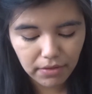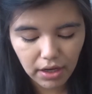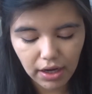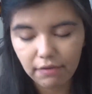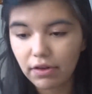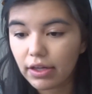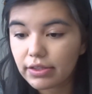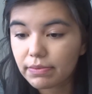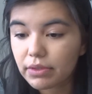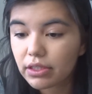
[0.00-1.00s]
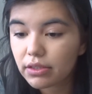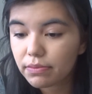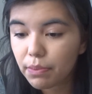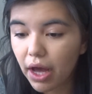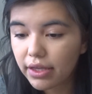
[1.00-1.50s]
And I've got some
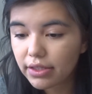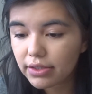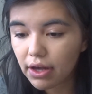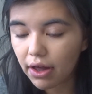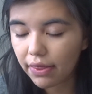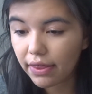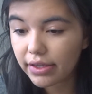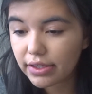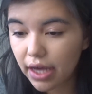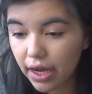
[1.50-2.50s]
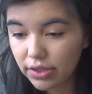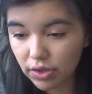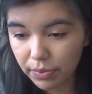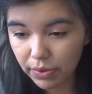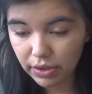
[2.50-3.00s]
spots on this side,
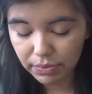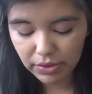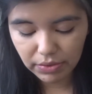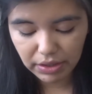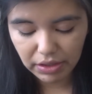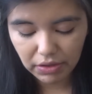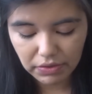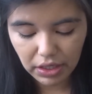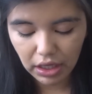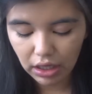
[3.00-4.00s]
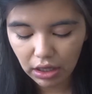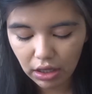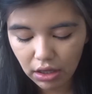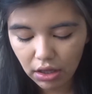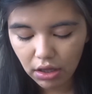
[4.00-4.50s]
so I'm going to be using
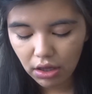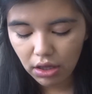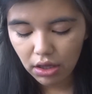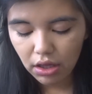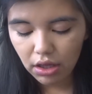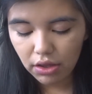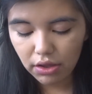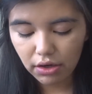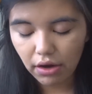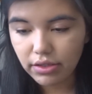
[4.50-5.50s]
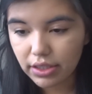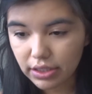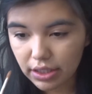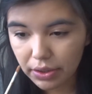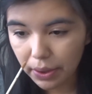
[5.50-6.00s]
the NARS
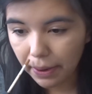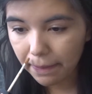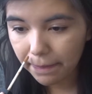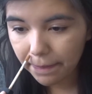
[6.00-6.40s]
concealer